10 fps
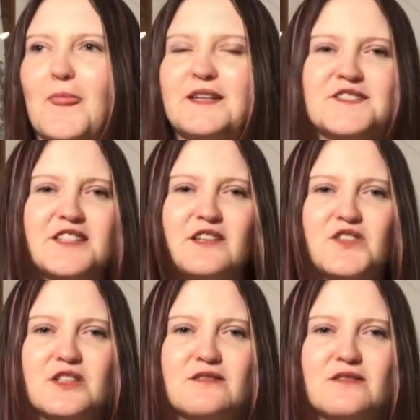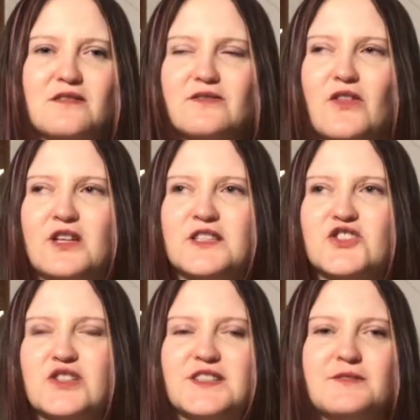instead of things
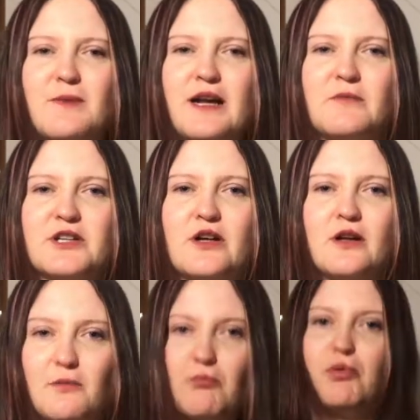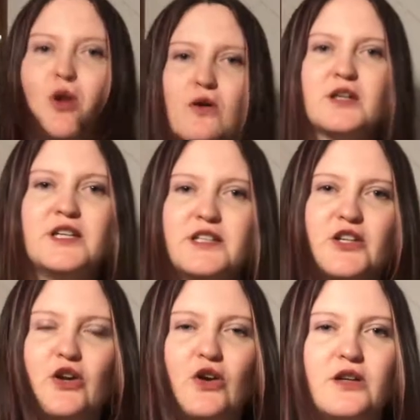just randomly going plonk, here you
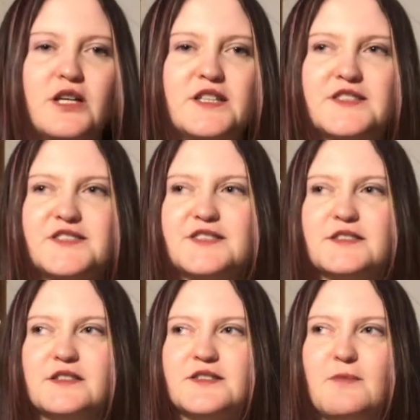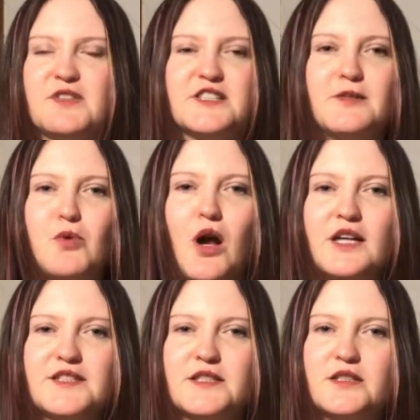go, here's something
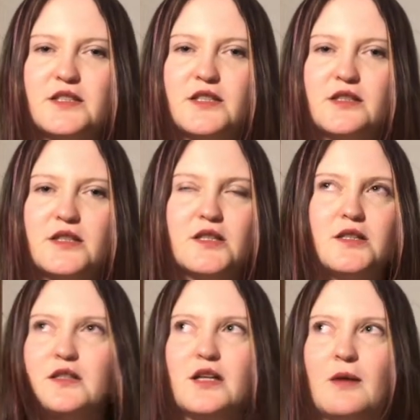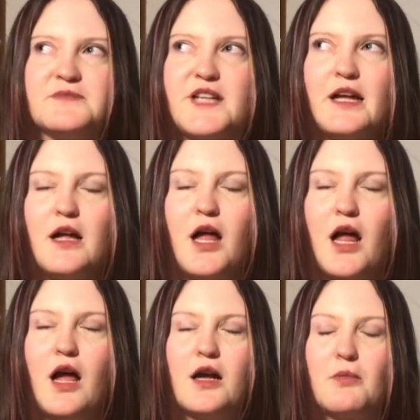surprising that comes
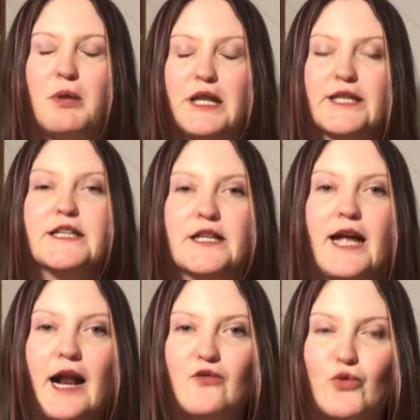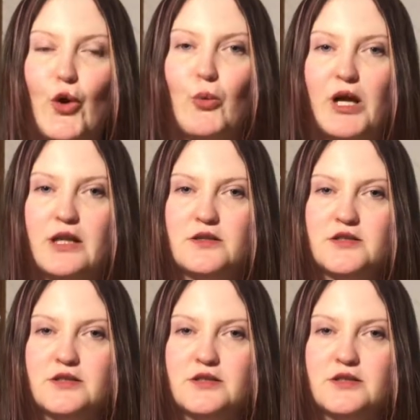completely out of nowhere.